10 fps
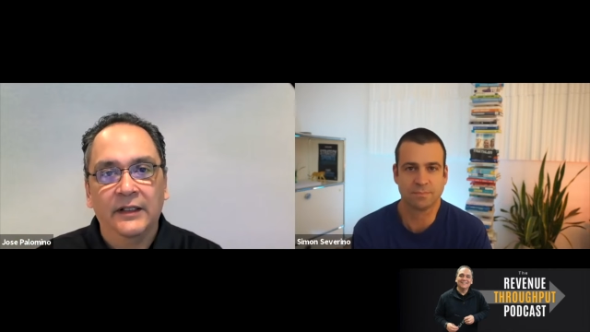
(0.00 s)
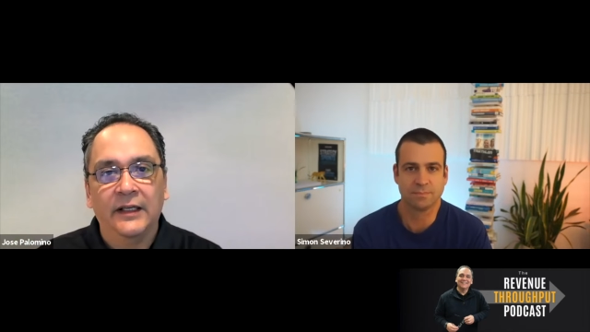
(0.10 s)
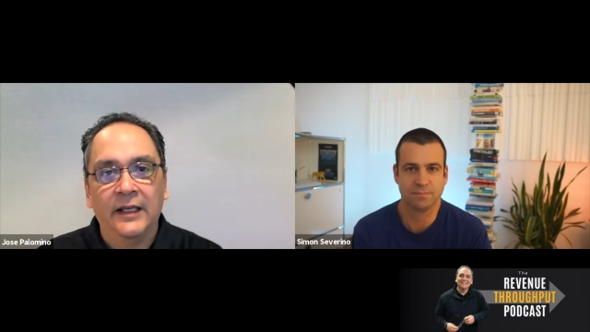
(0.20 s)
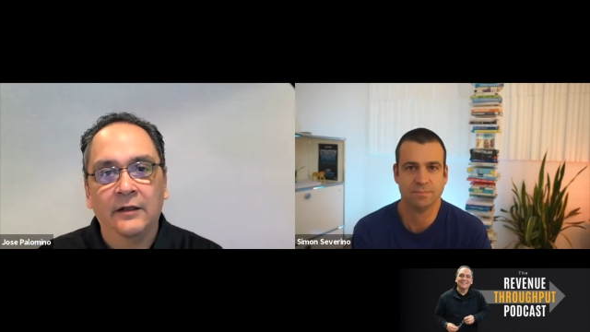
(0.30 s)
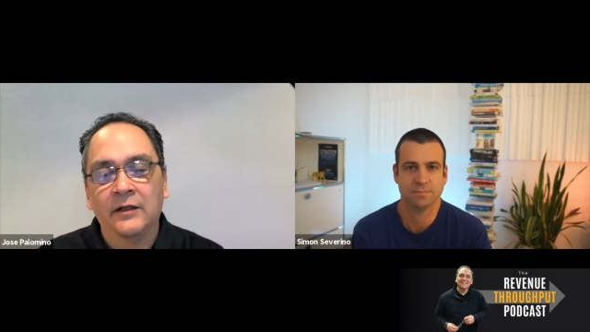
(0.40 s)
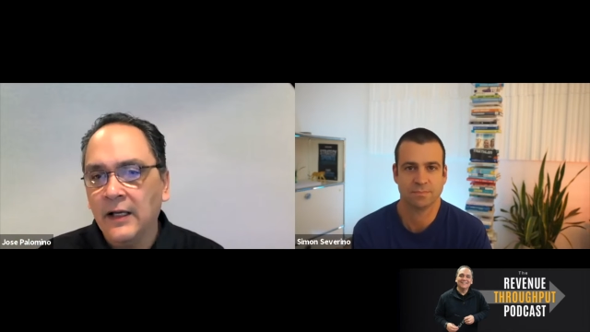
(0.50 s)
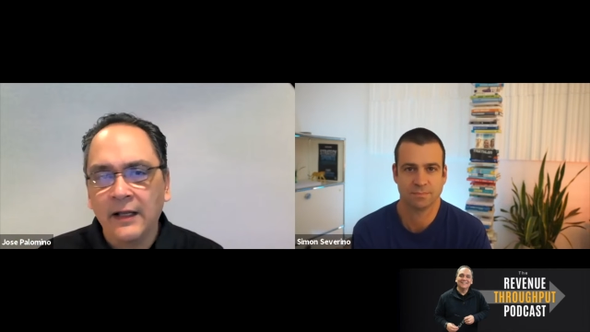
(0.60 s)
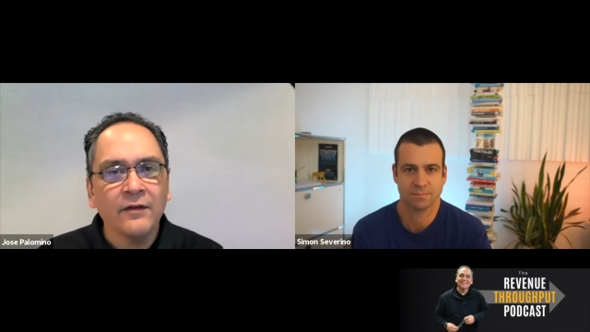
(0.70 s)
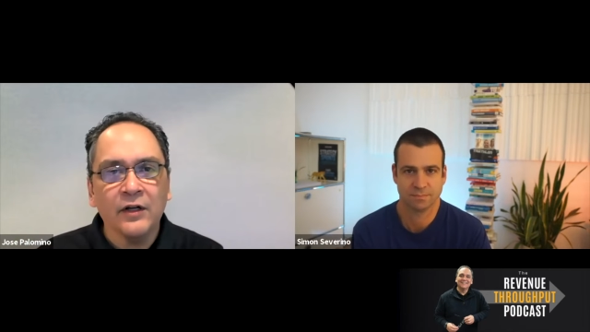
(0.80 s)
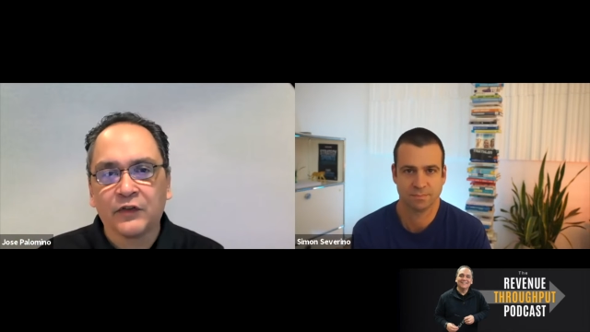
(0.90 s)
Speaker 1: in, and
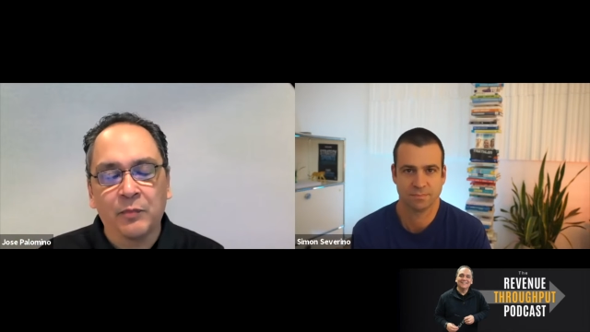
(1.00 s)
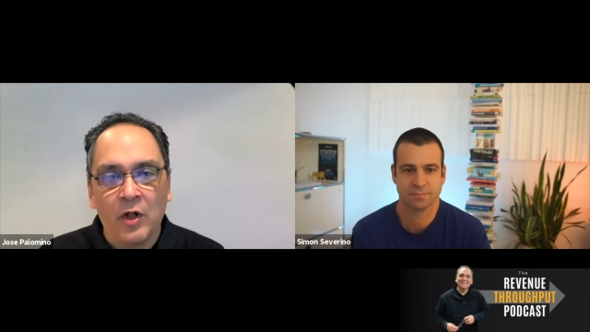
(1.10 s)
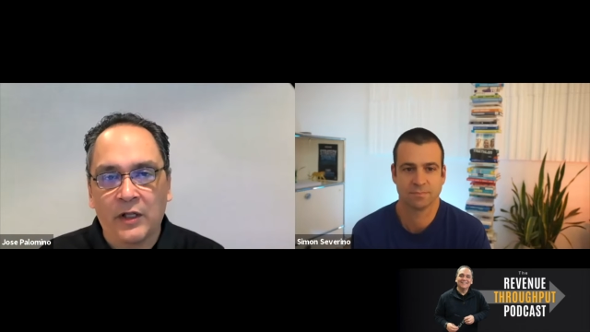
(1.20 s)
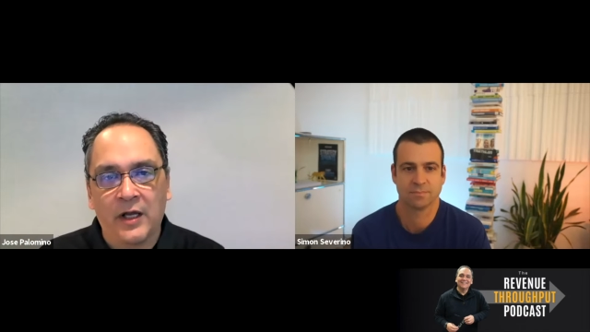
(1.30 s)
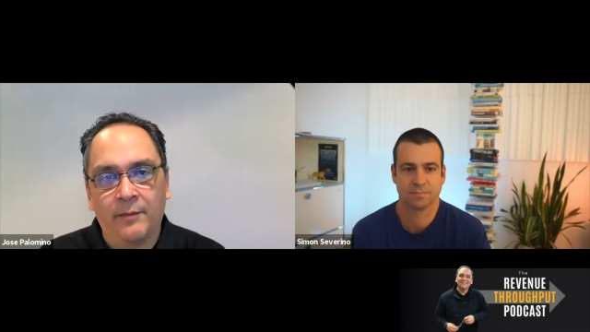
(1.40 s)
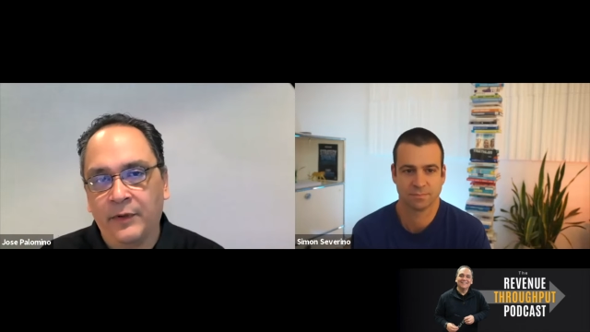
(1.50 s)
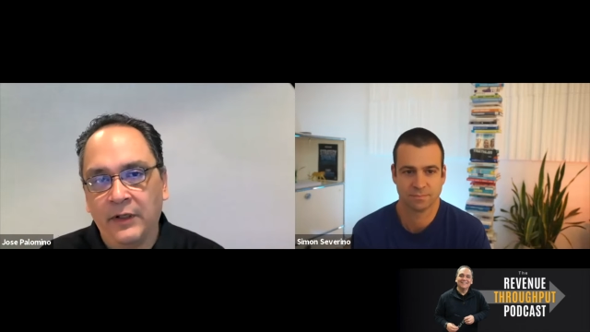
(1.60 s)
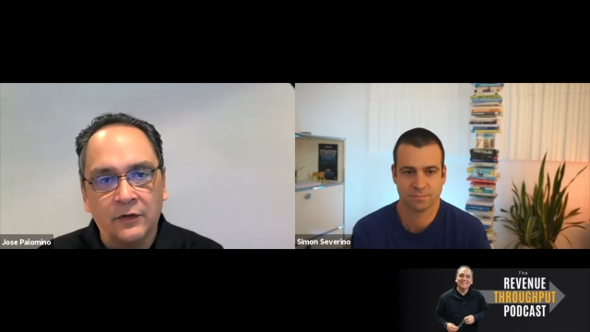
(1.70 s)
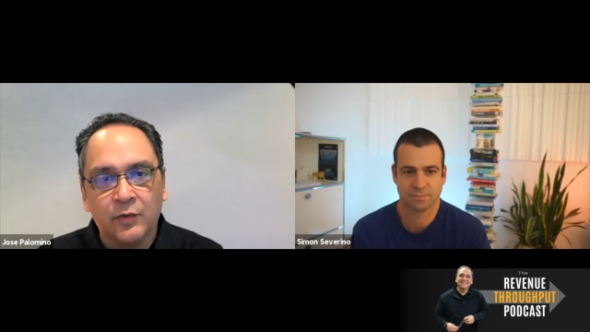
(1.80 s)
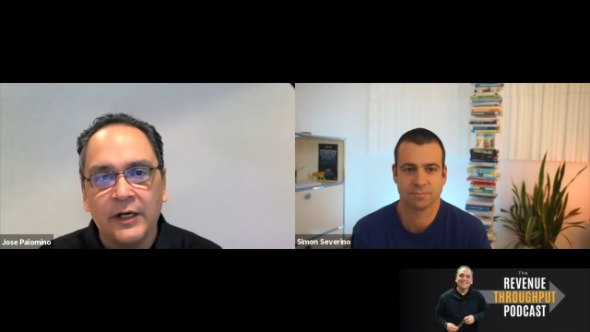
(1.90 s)
even a small company,
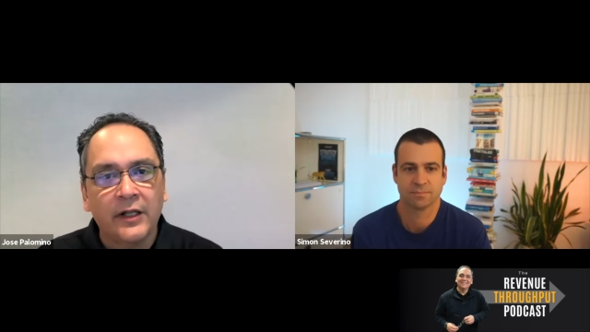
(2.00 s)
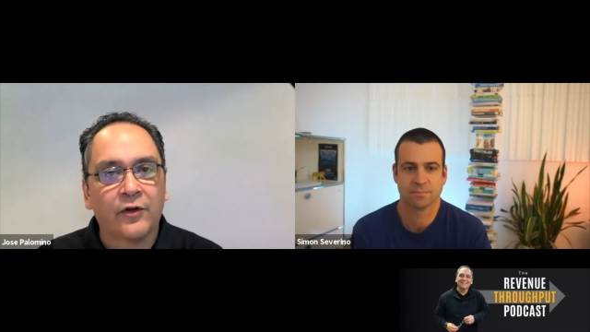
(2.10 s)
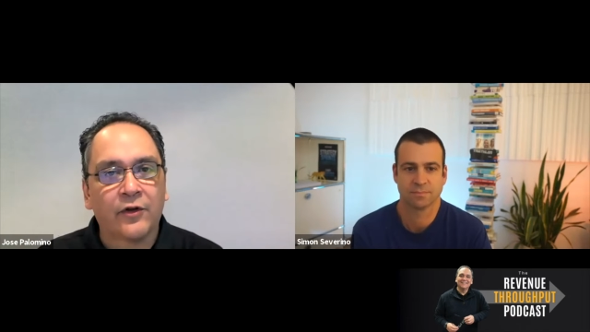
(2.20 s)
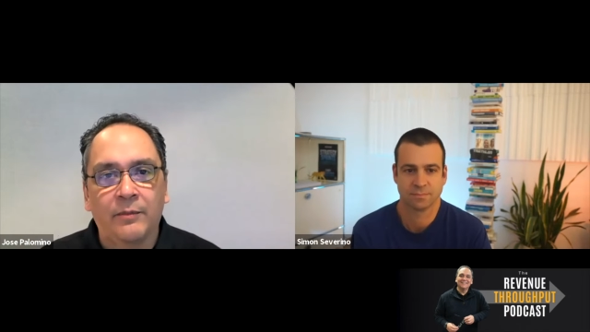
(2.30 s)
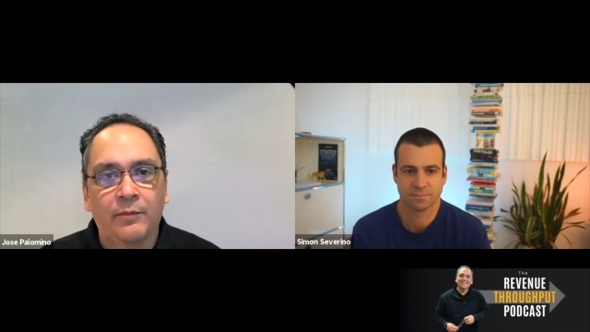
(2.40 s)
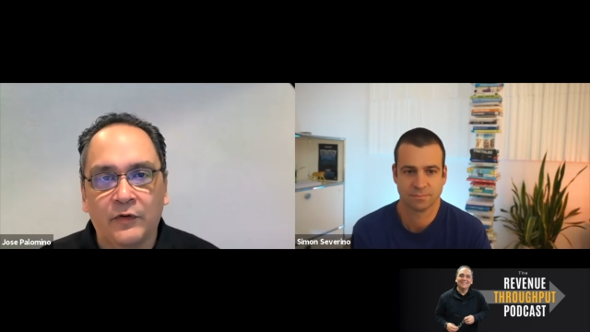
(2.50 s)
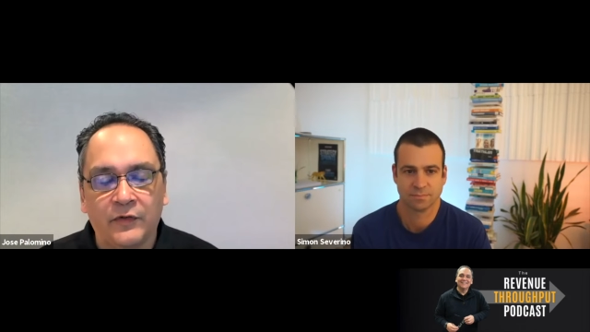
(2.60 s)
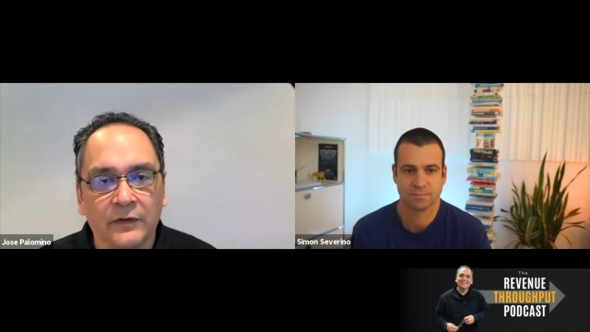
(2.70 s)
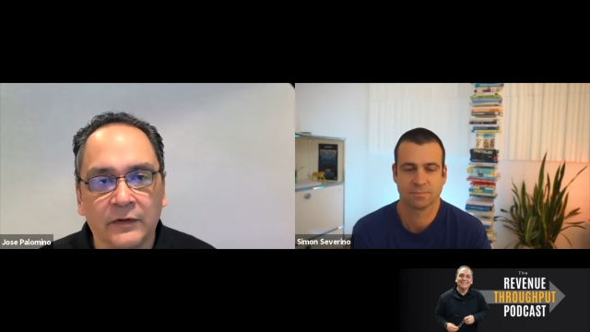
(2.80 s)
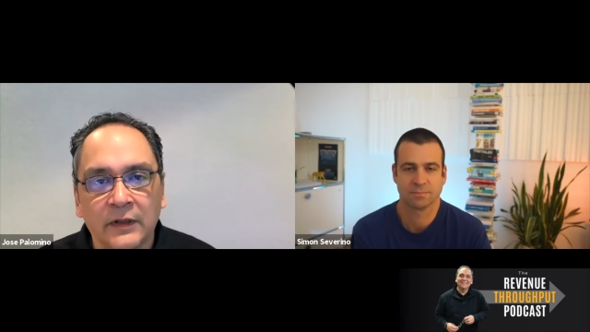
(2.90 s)
a twenty, thirty
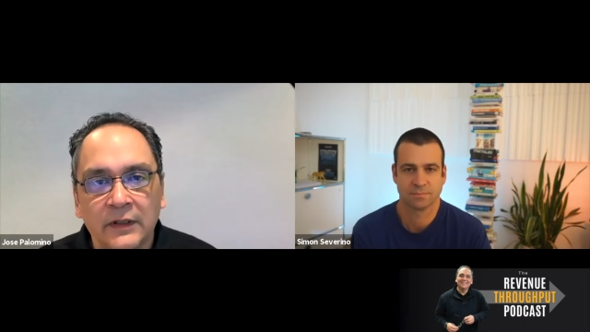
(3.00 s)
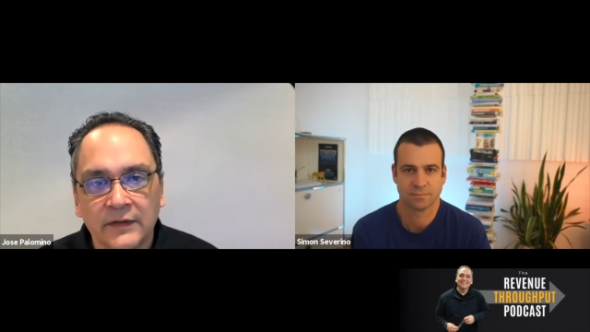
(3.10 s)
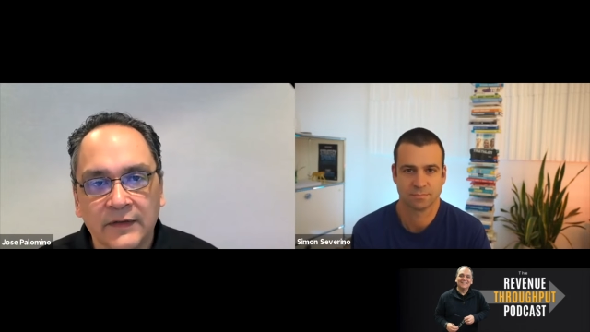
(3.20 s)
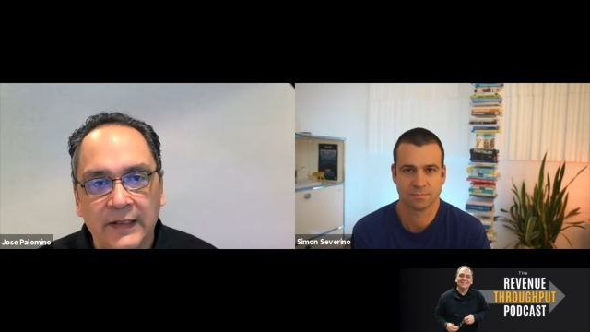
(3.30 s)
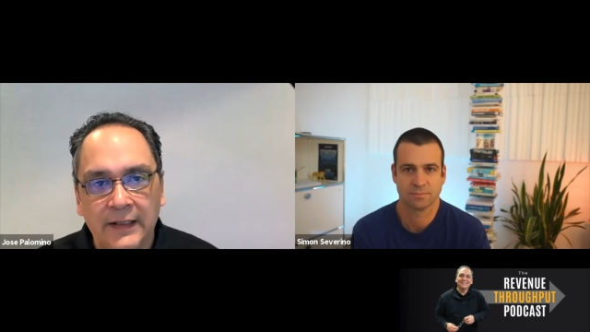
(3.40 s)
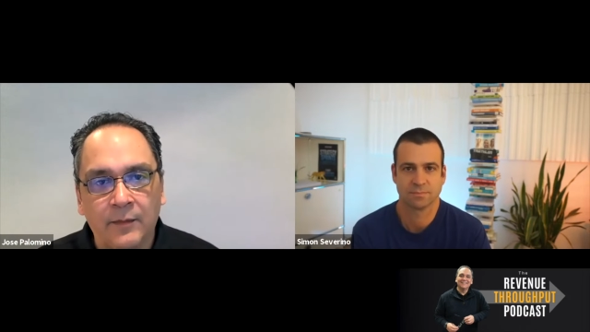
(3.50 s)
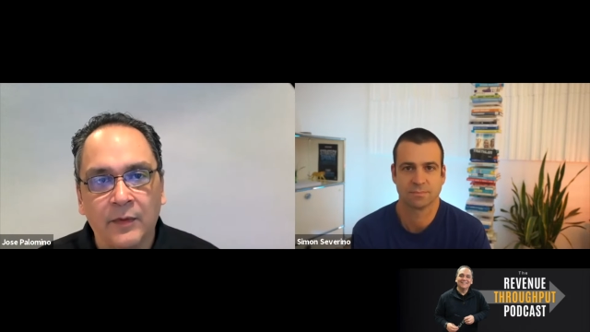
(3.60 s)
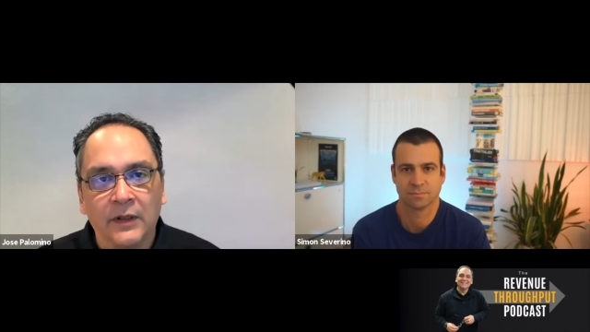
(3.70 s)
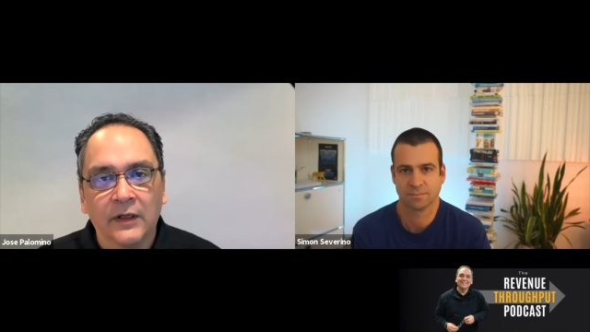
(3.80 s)
person team?